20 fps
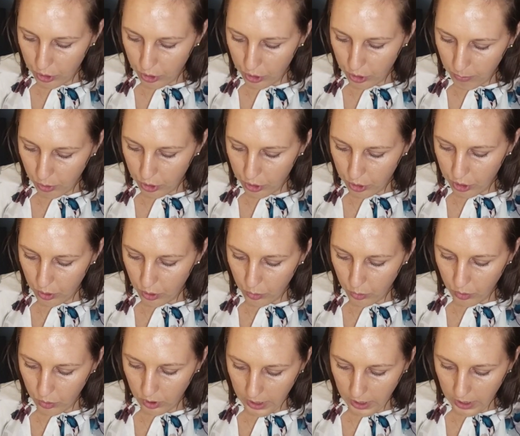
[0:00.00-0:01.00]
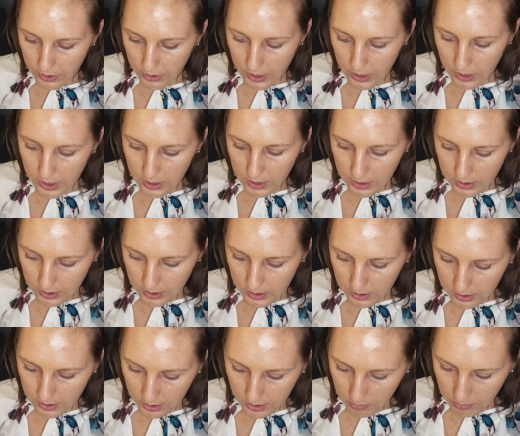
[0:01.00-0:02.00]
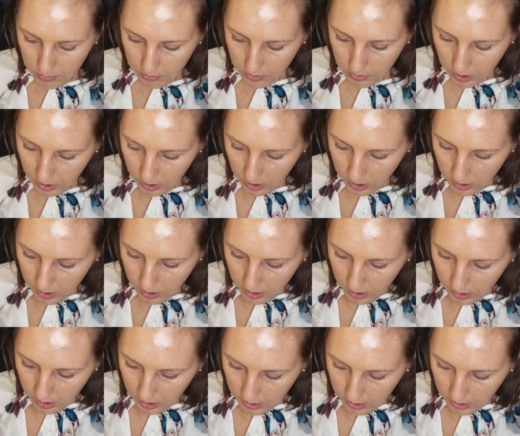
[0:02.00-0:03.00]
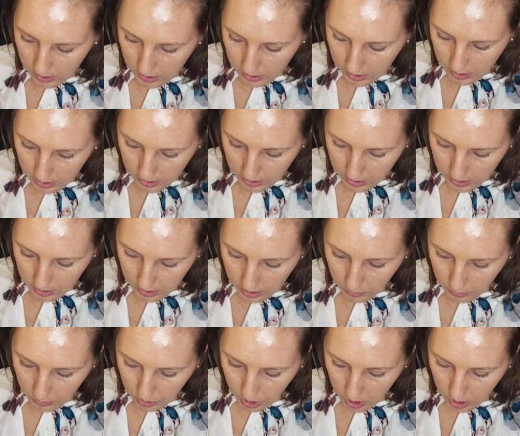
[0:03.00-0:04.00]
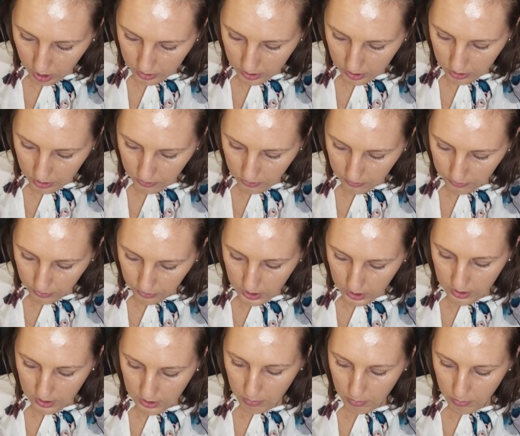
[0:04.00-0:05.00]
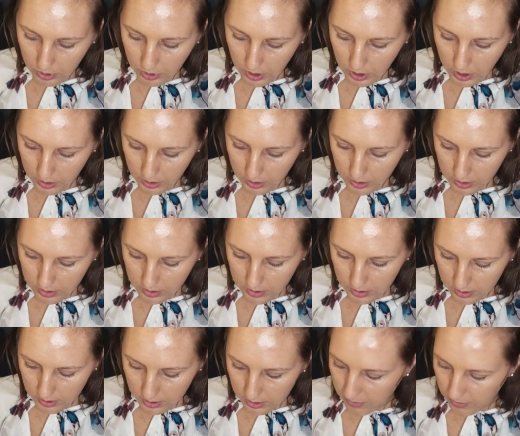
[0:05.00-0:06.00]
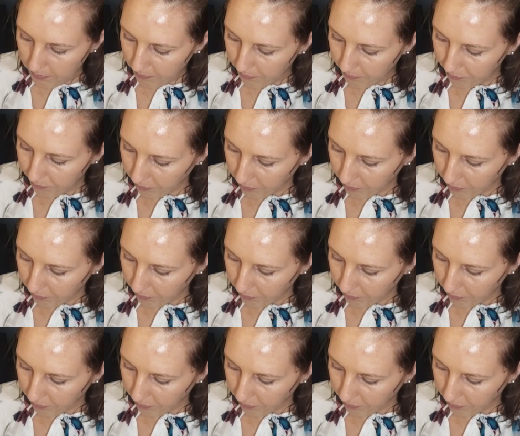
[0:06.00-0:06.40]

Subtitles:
If moisture were allowed in the system, it would cause it to freeze and block the system.